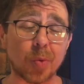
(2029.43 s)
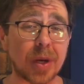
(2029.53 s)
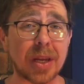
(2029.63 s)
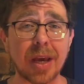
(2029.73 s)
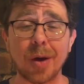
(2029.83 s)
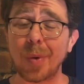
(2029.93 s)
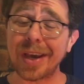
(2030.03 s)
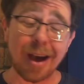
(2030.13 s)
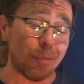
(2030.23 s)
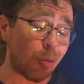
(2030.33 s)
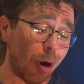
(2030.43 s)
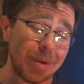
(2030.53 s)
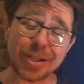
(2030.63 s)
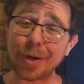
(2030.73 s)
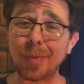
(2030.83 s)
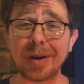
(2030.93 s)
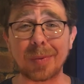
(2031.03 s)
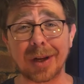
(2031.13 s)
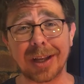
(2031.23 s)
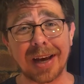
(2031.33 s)
We can't promise that we
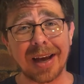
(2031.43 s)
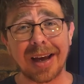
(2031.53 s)
will